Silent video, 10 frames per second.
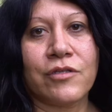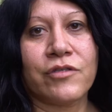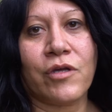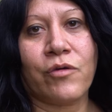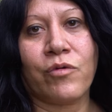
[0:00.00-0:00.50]

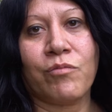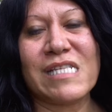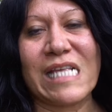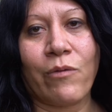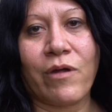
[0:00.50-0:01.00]
So we're
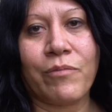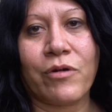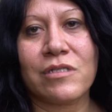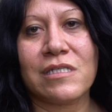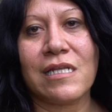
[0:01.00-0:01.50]
missing one
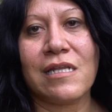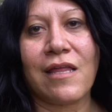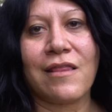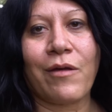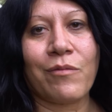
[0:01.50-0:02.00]
person,
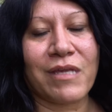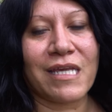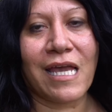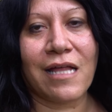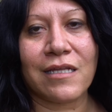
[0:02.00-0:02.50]
and that would be
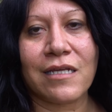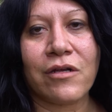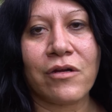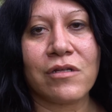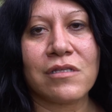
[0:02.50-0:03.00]
Kelly.
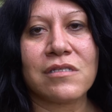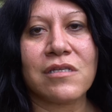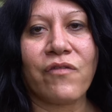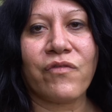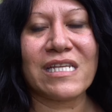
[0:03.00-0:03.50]
Her and
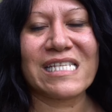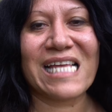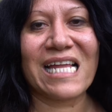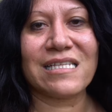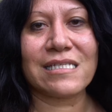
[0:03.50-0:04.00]
Sophie
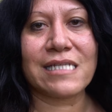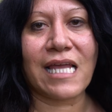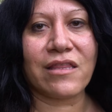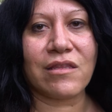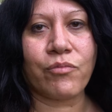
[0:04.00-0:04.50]
decided to
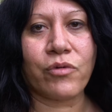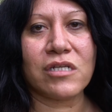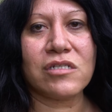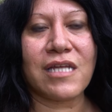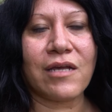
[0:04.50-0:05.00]
stay at the
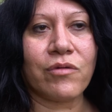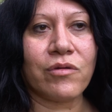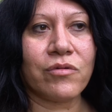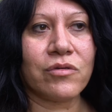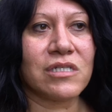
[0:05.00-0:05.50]
bridge that we
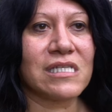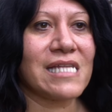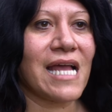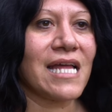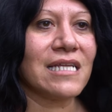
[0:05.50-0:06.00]
were
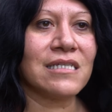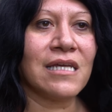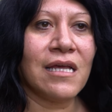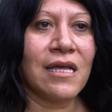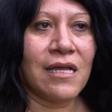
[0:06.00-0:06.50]
just at
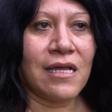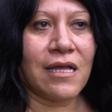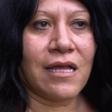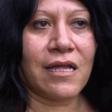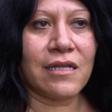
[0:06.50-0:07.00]

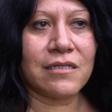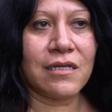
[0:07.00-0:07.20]
and